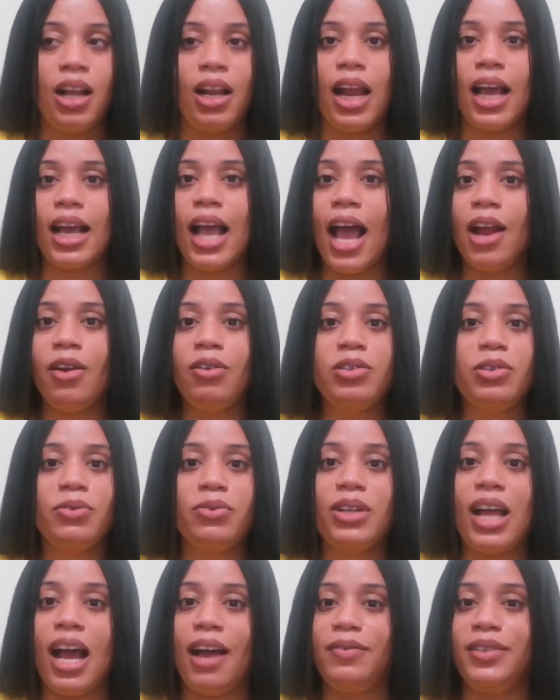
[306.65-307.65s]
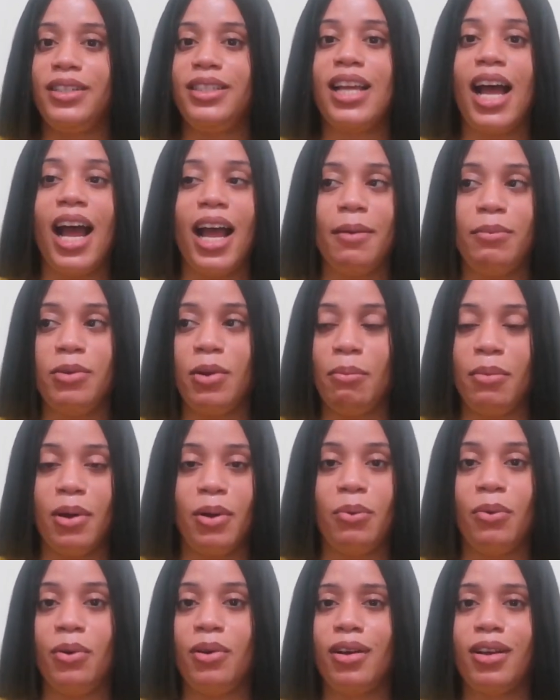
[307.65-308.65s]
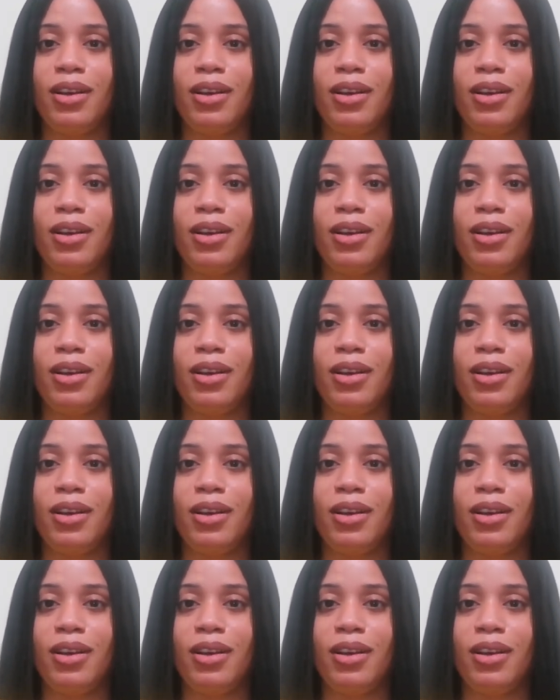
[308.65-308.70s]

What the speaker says: Like, I don't even have the time, number one,